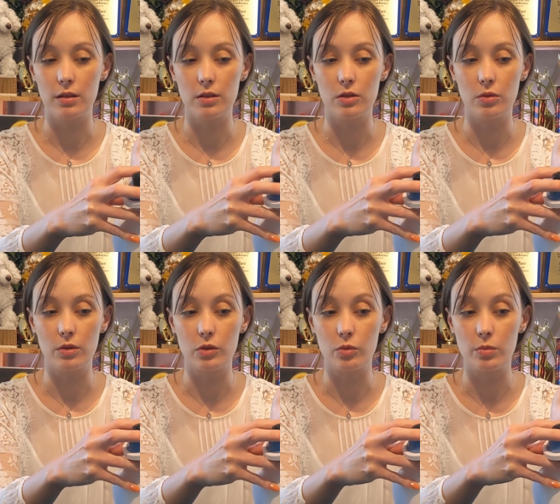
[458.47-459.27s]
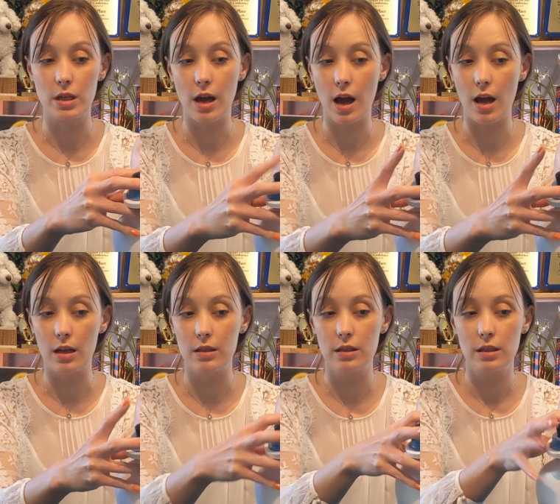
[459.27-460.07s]
So this would be
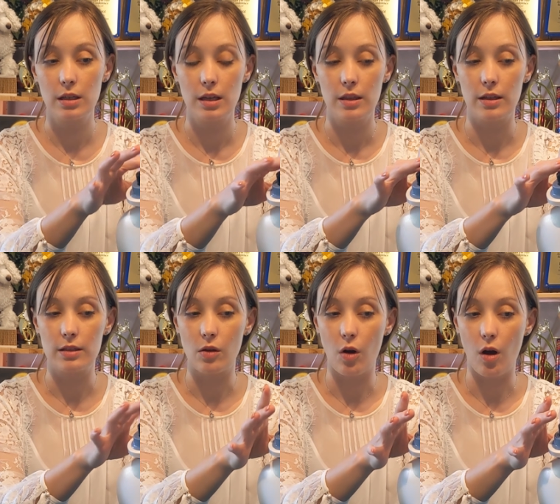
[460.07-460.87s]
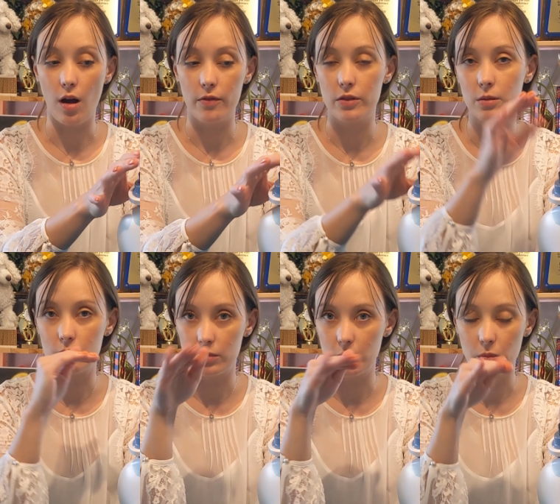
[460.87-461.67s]
on, that's off, the
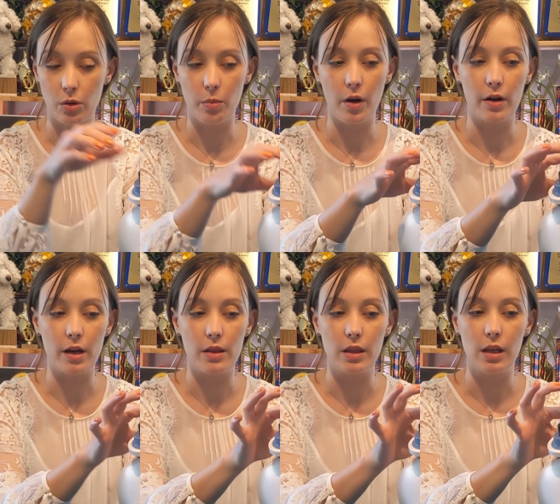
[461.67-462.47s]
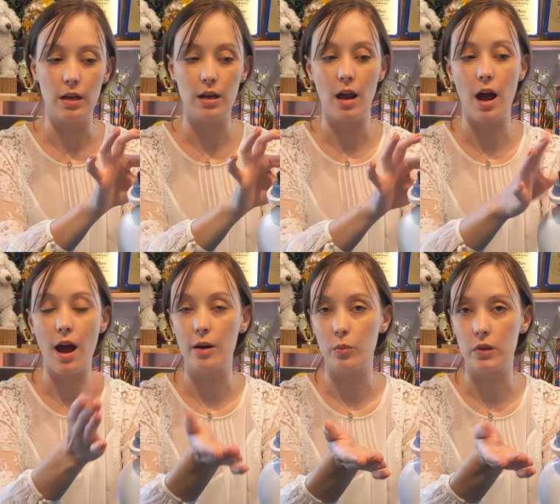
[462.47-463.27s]
middle part, and then
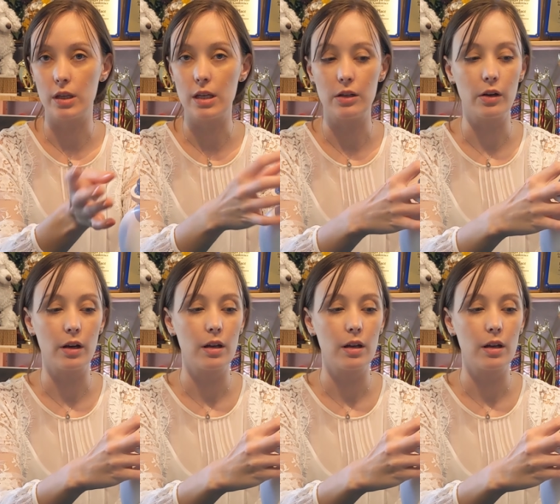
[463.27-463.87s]
on with the heater.